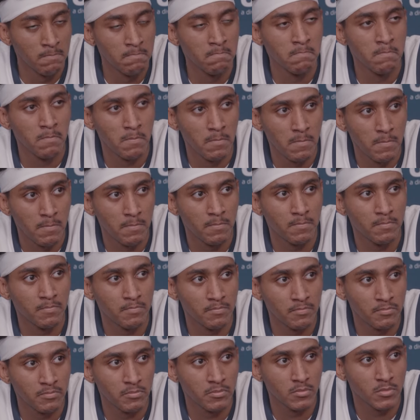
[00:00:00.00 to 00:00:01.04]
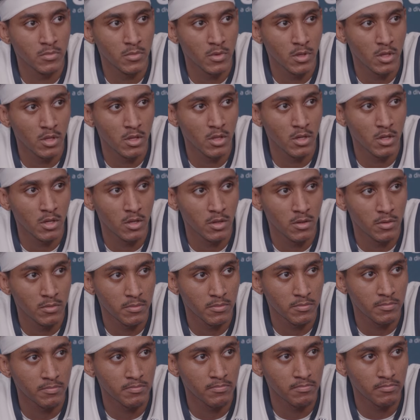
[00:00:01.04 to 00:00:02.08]
Did Aubin being out
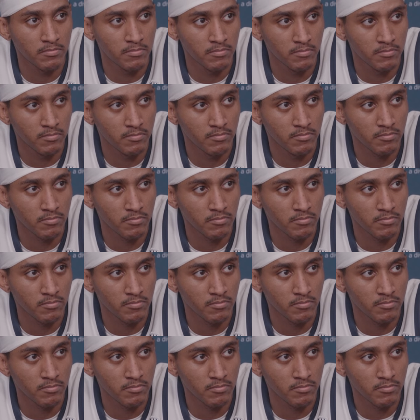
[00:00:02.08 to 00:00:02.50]
impact that at all?